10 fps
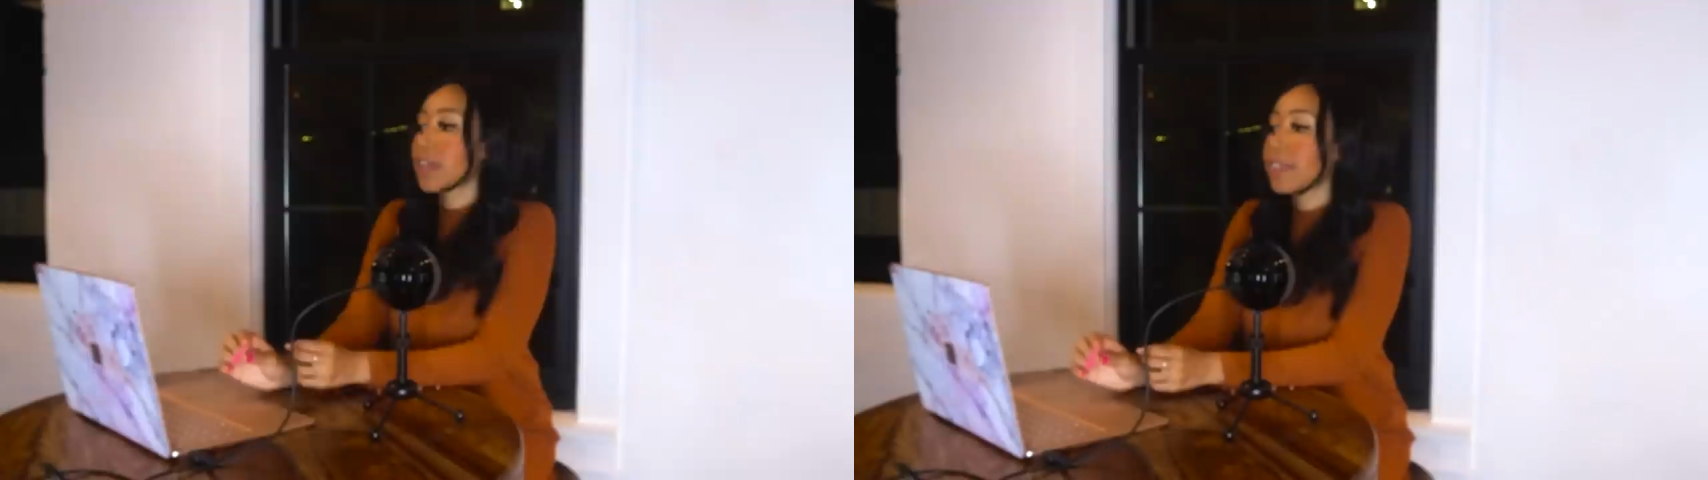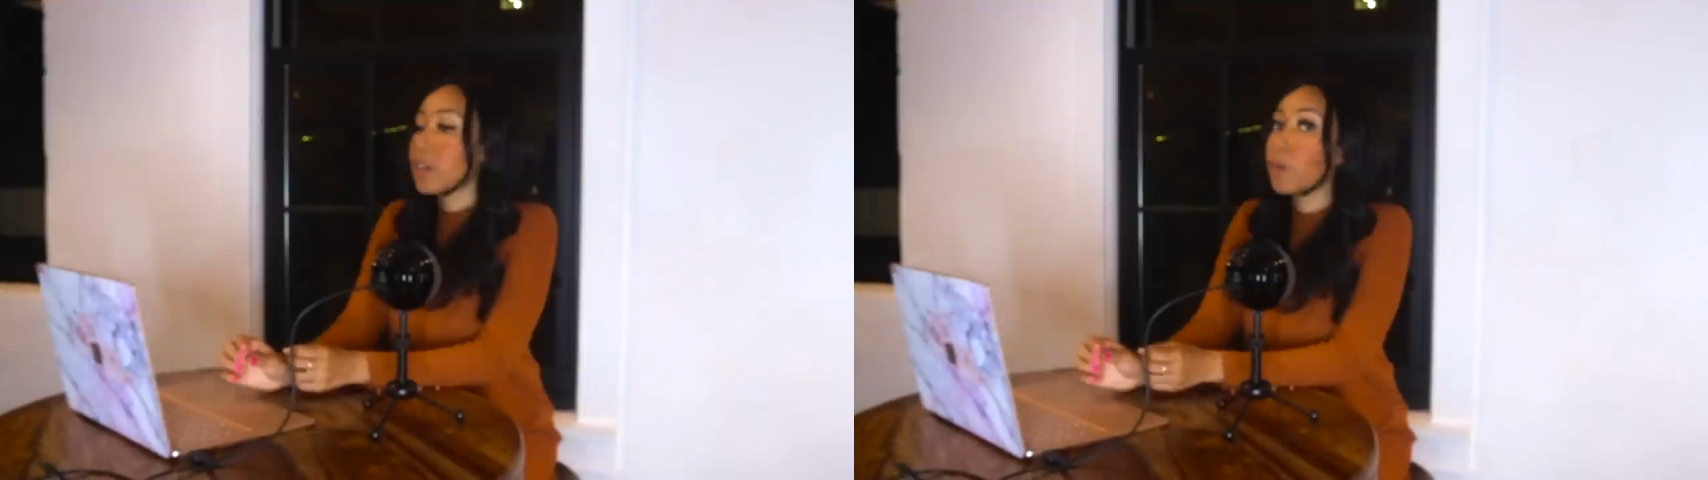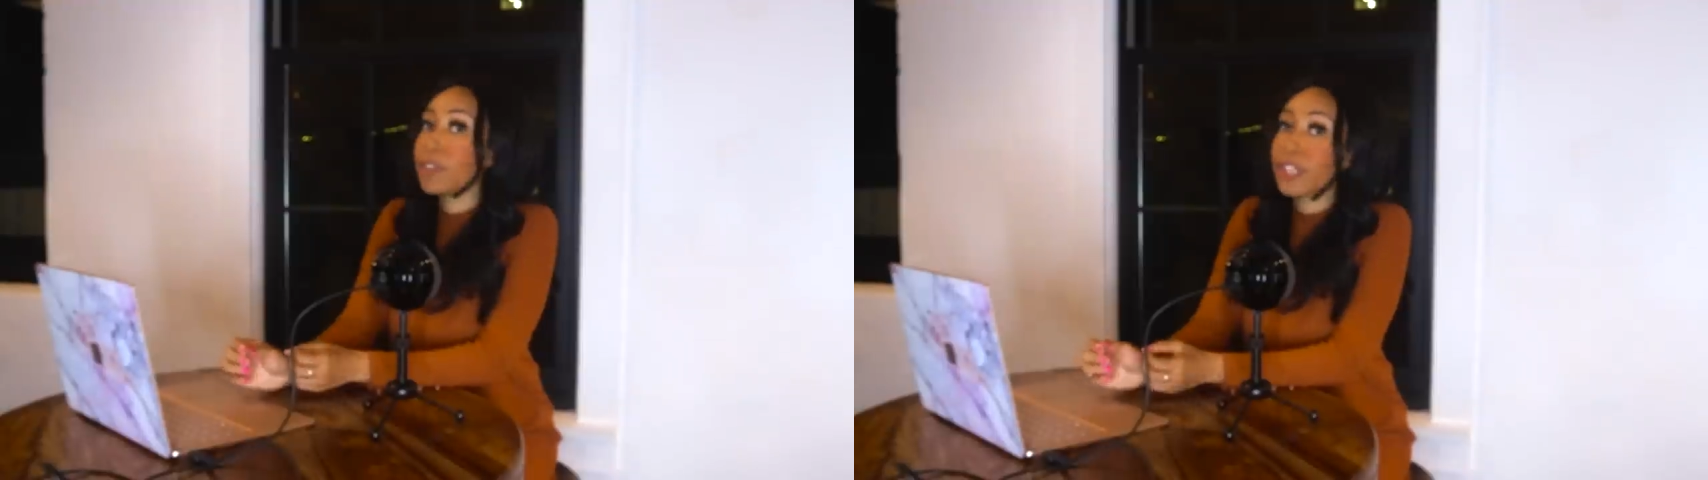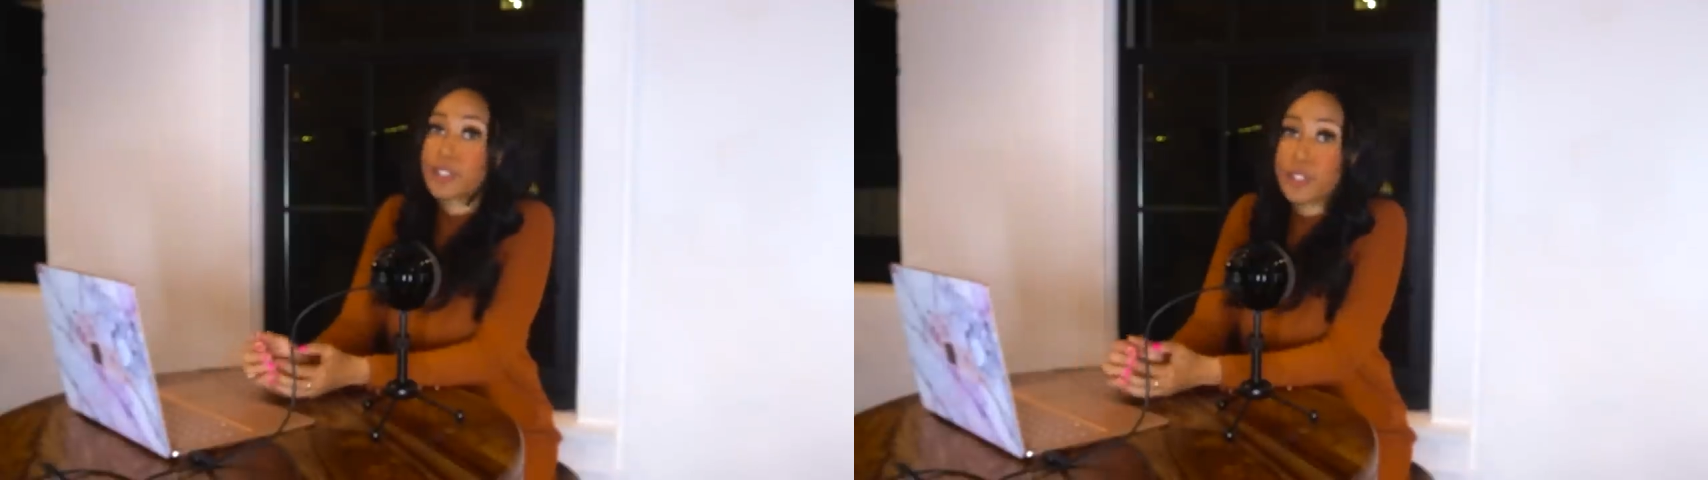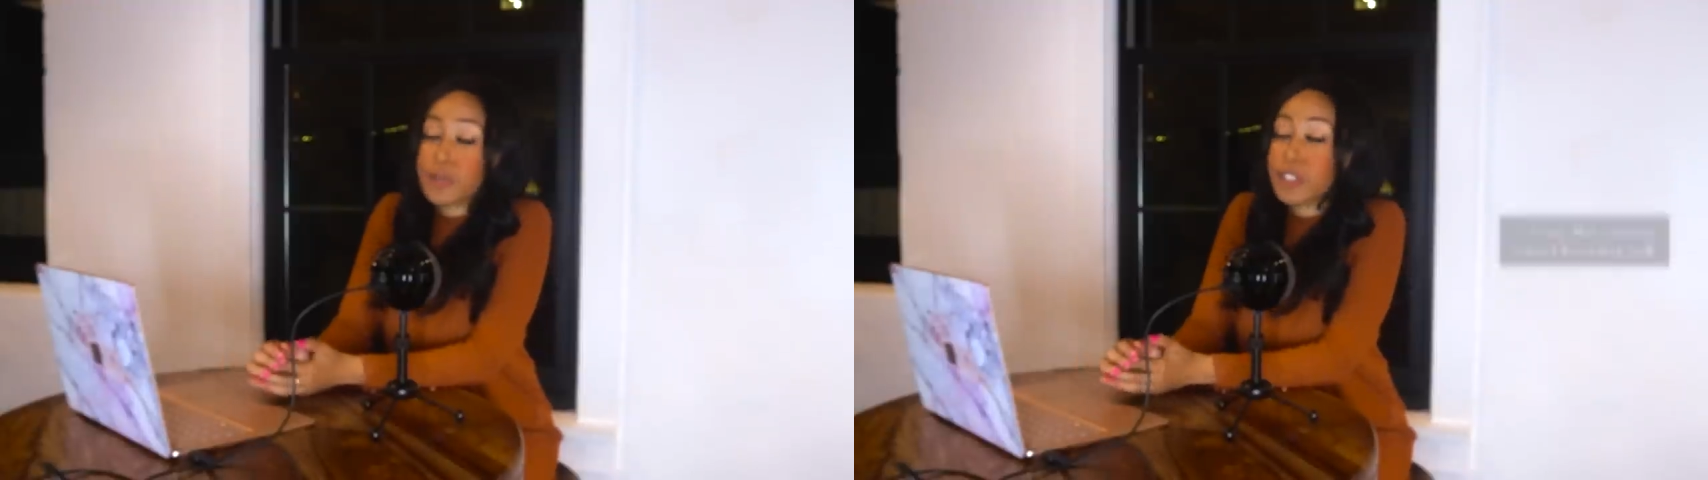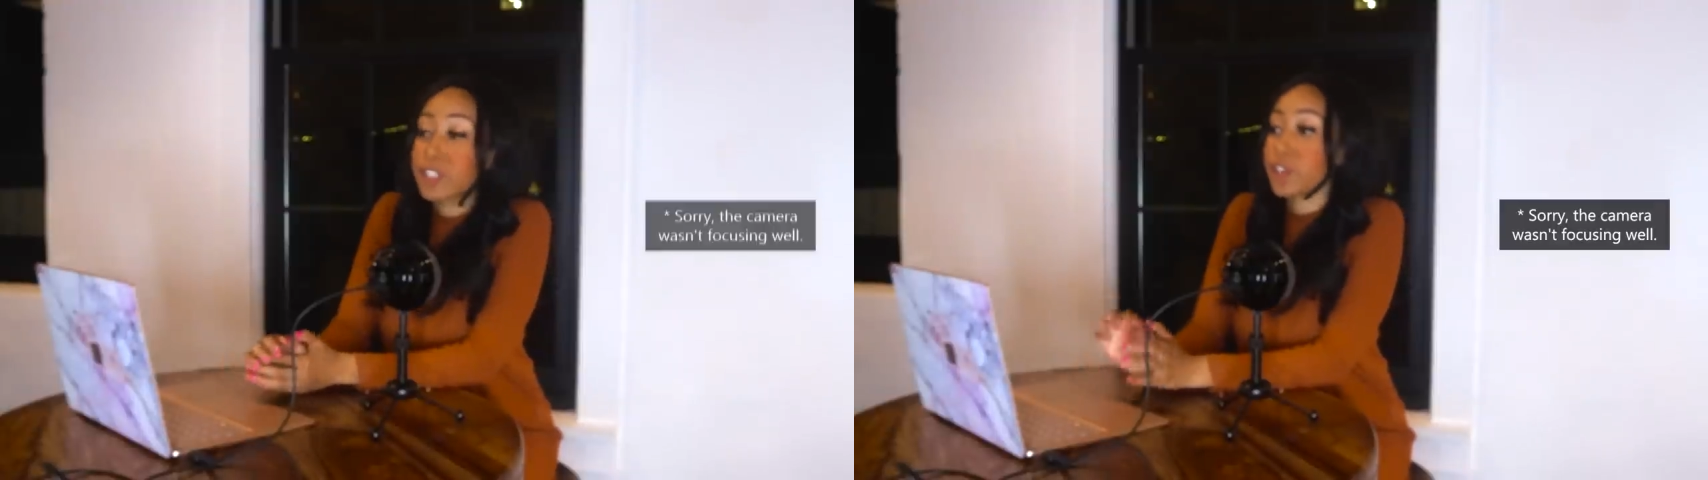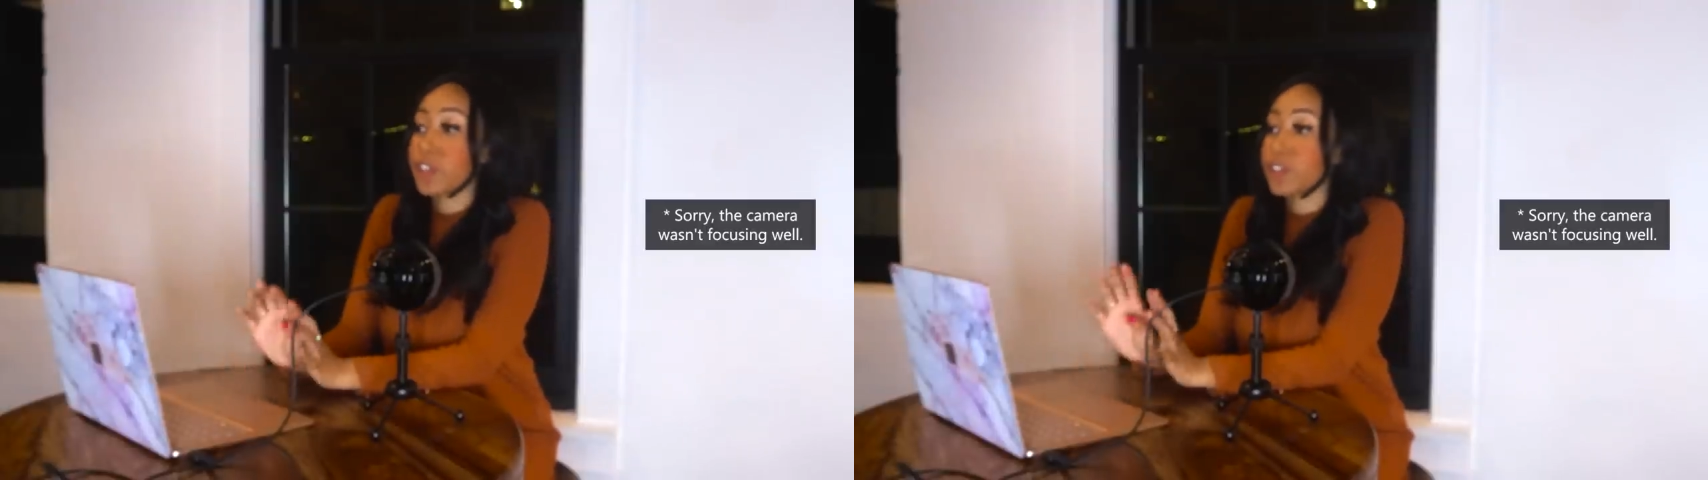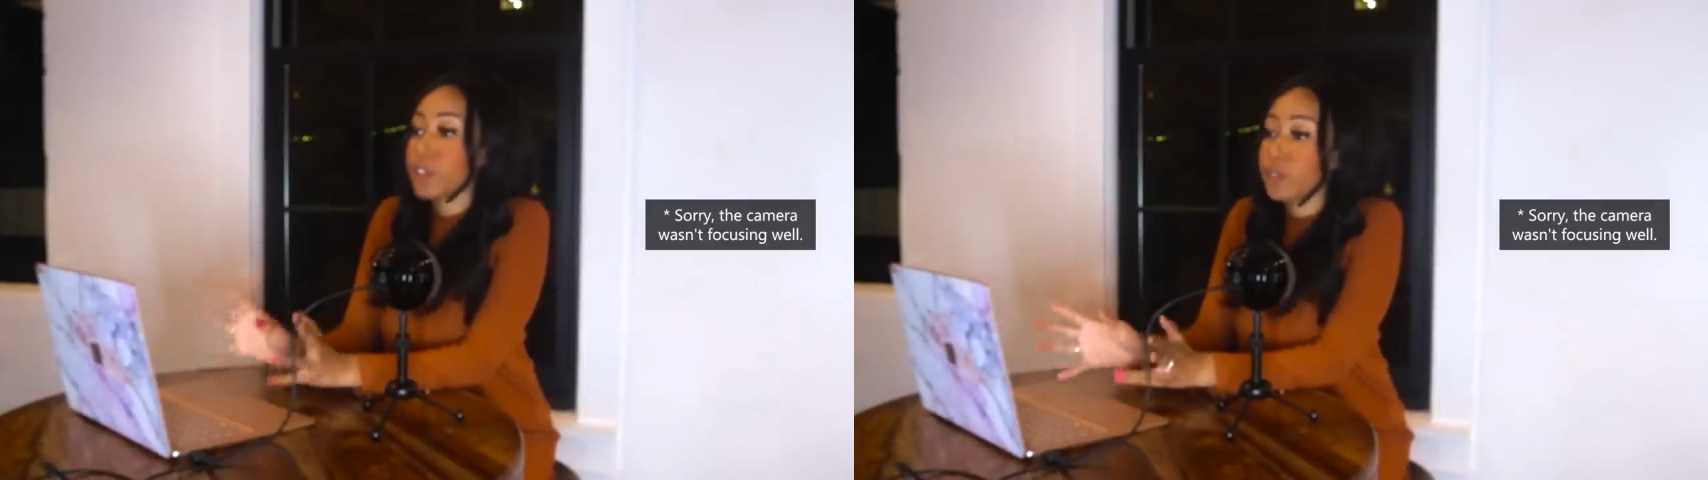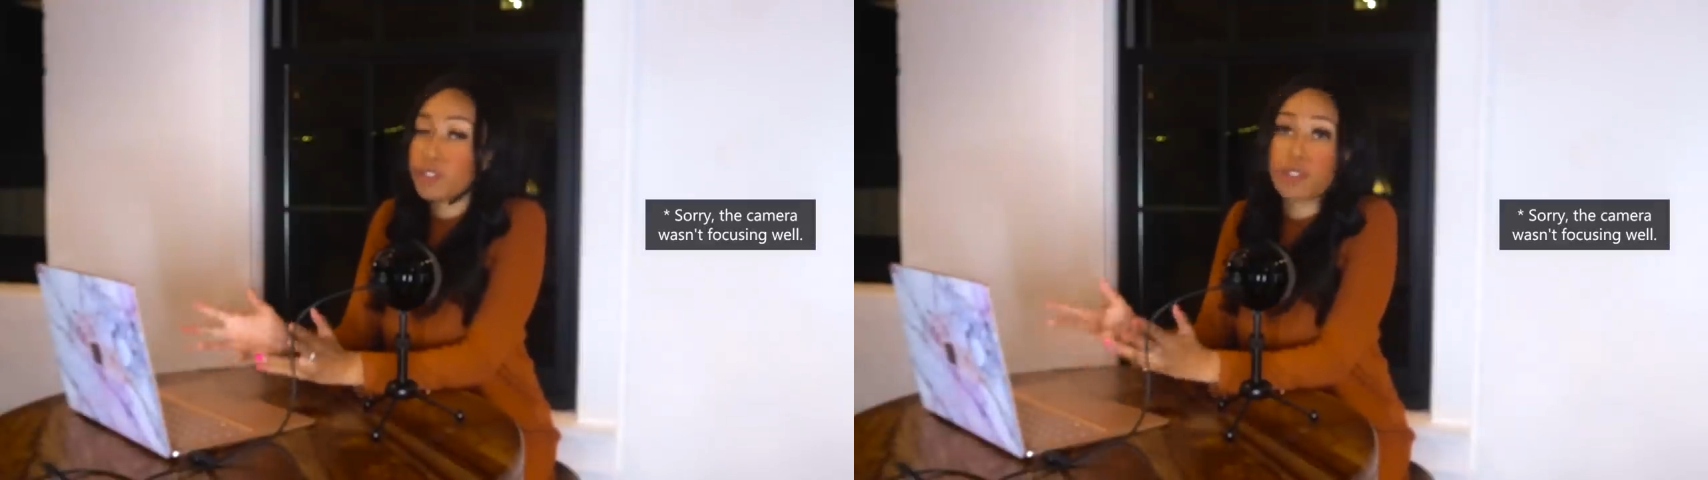And then what they do is they're gonna go